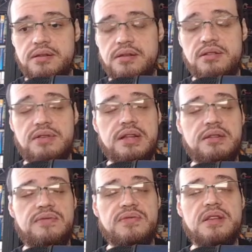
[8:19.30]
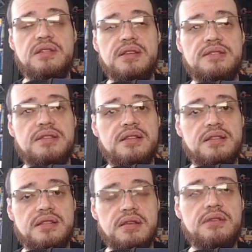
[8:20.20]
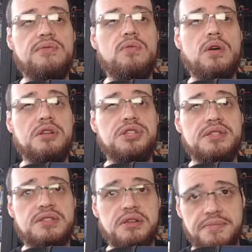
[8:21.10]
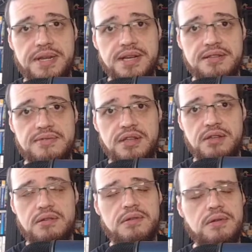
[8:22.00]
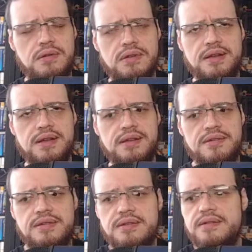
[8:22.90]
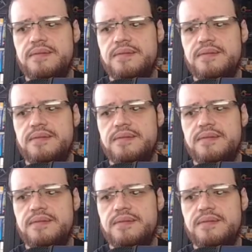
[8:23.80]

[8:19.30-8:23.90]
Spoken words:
You know what? Fuck this. Thank you for watching. See you on my next video. Good night.